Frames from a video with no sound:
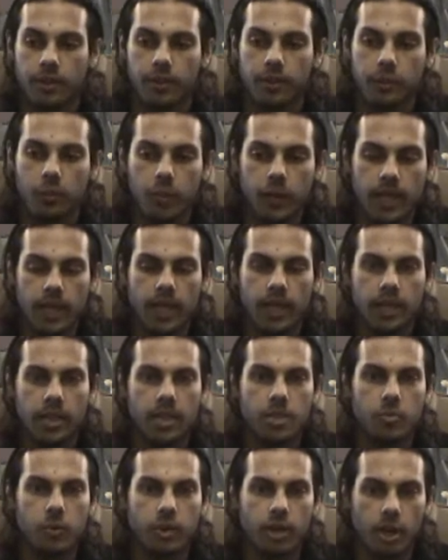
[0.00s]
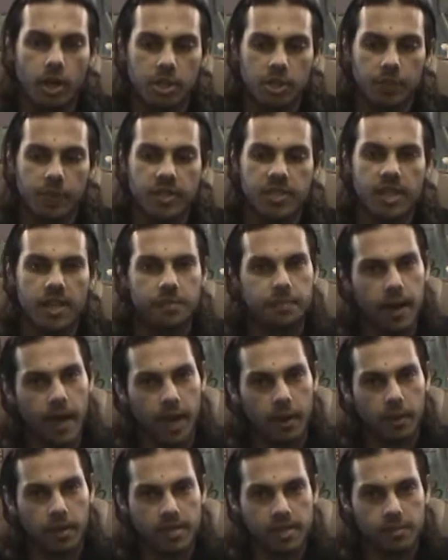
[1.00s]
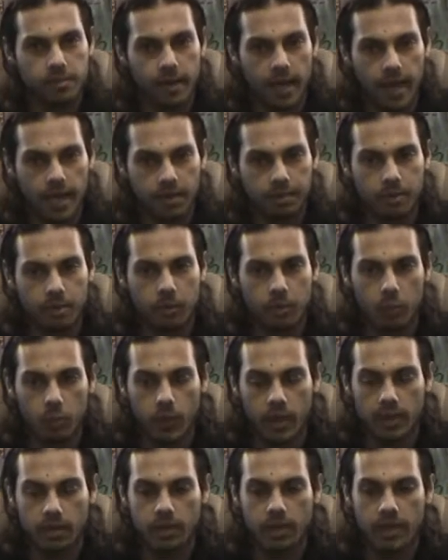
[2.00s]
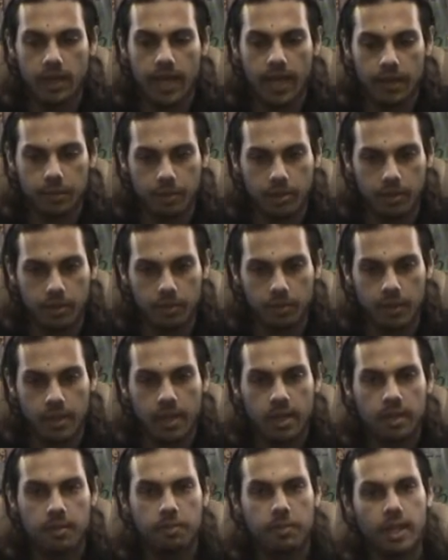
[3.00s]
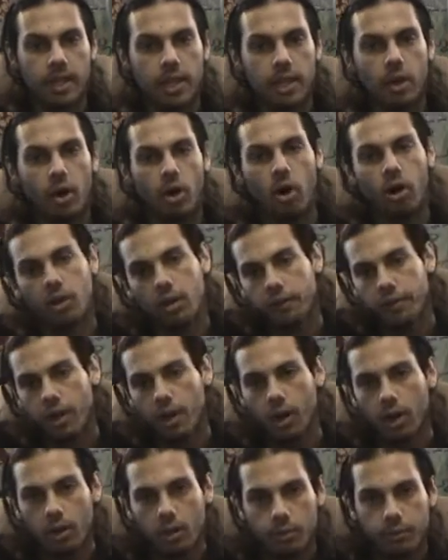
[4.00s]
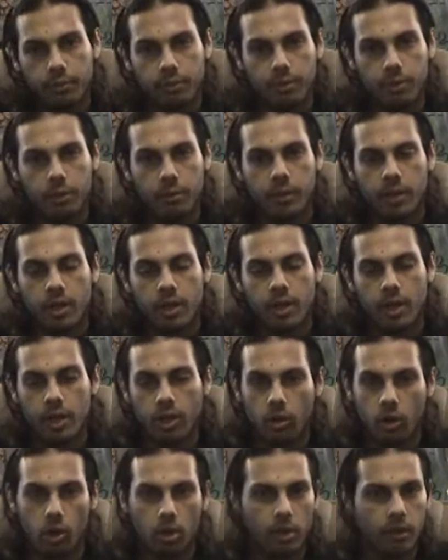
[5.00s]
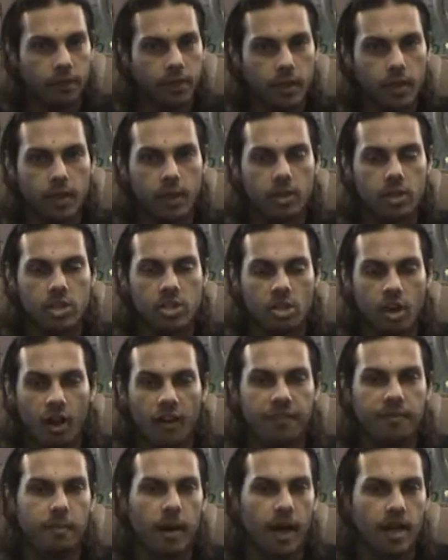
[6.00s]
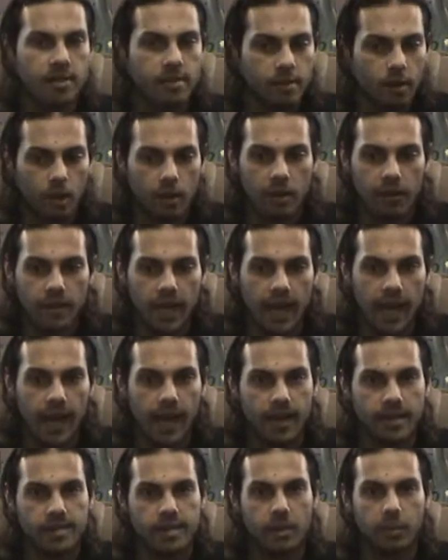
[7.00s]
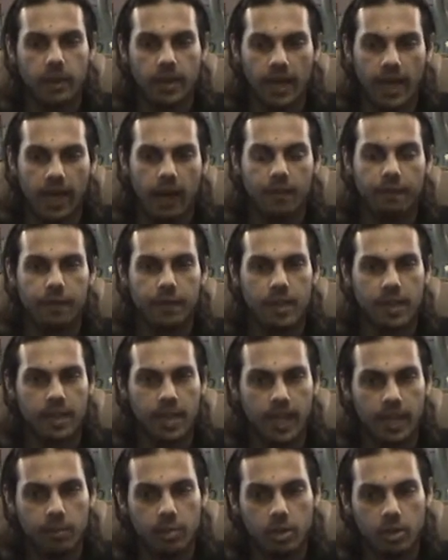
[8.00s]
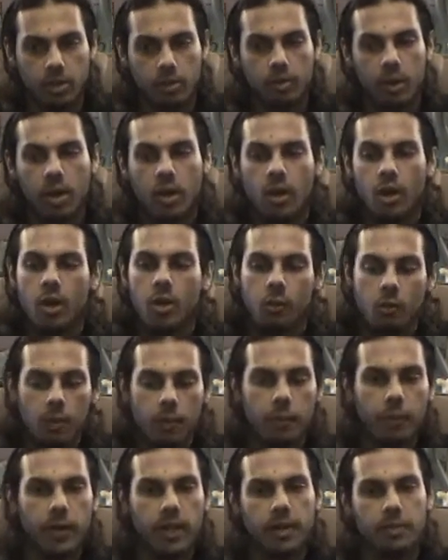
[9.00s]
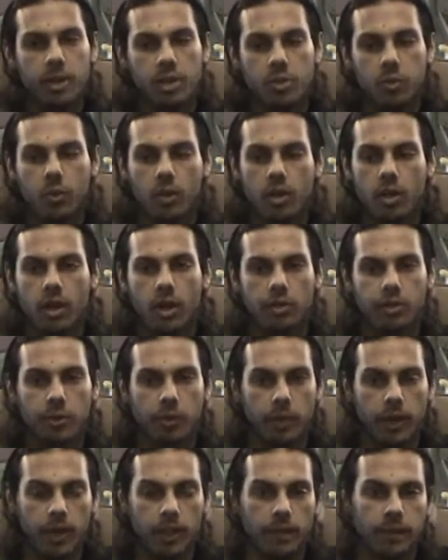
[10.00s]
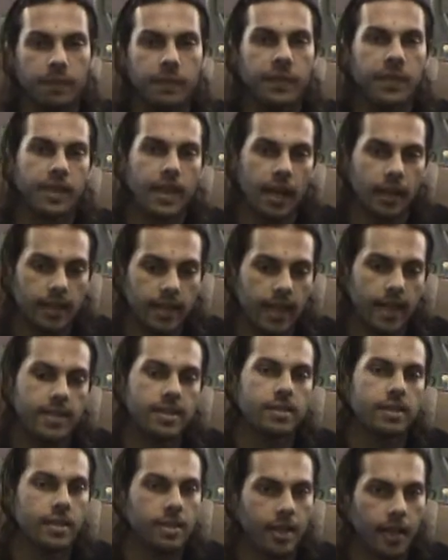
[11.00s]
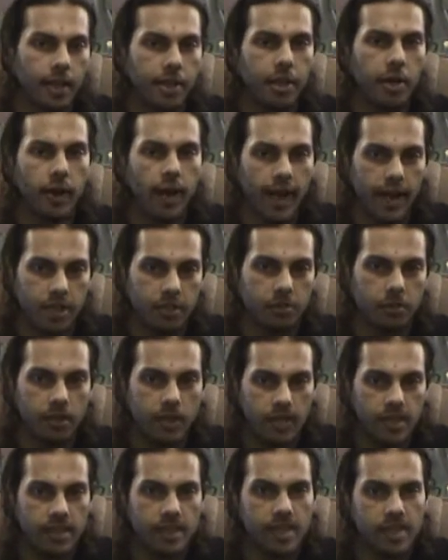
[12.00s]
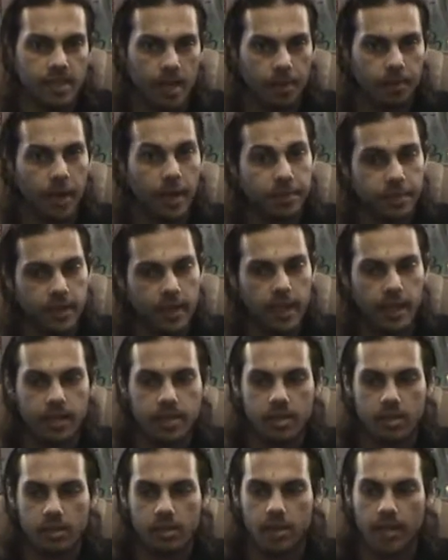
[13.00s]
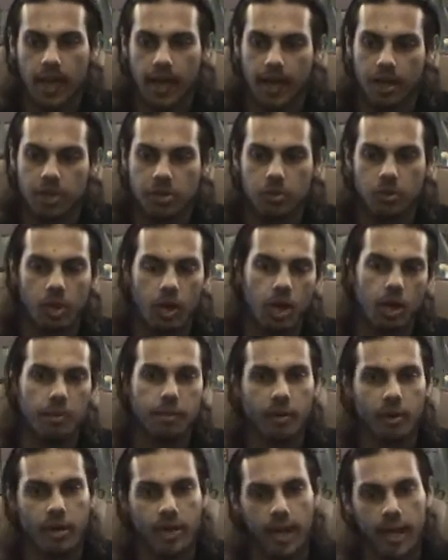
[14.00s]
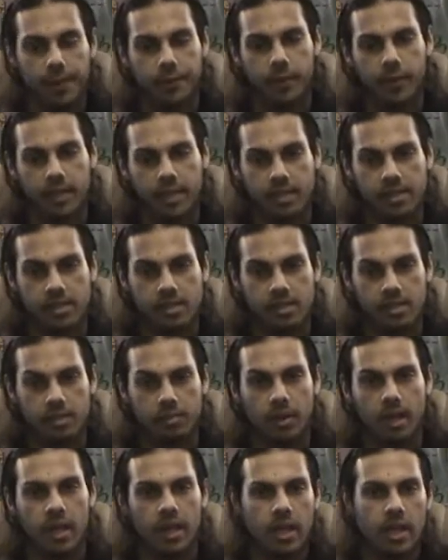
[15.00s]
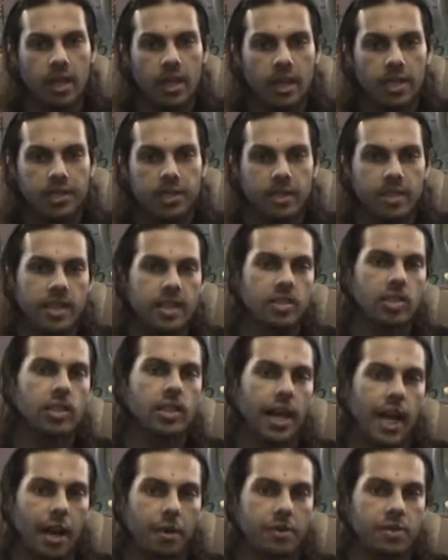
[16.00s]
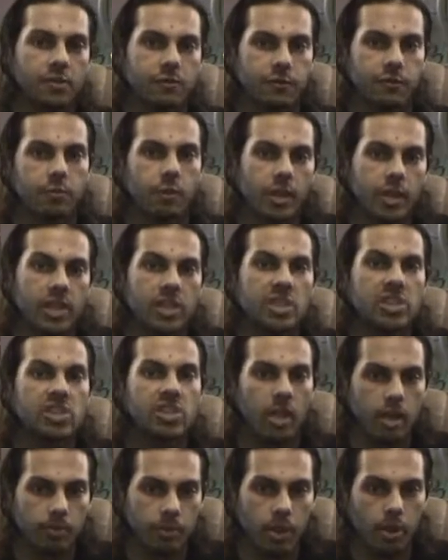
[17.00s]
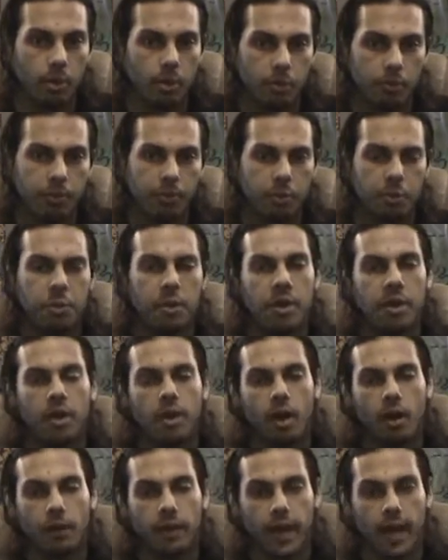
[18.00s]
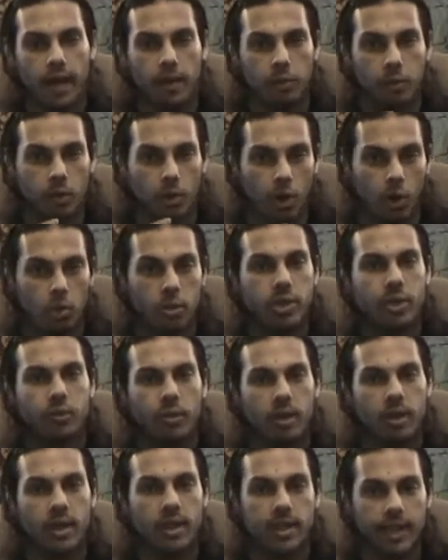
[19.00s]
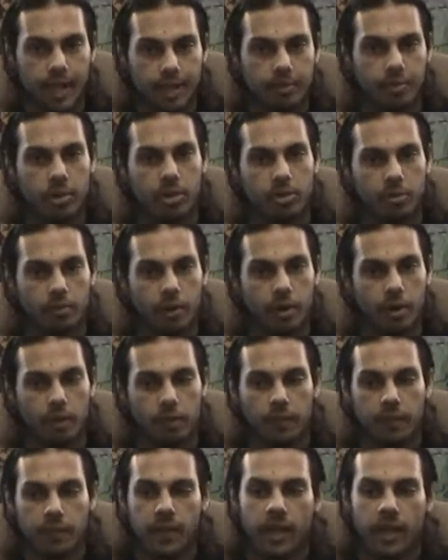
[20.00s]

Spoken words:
The Wii is 100% backwards compatible with the GameCube, meaning all of the homebrew and all of the soft mods and all of the hacks that we have for the GameCube will pretty much work on the Wii. Now yes, Nintendo has released some updates to the actual onboard operating system to disallow us from running some homebrew that will only run in GameCube mode.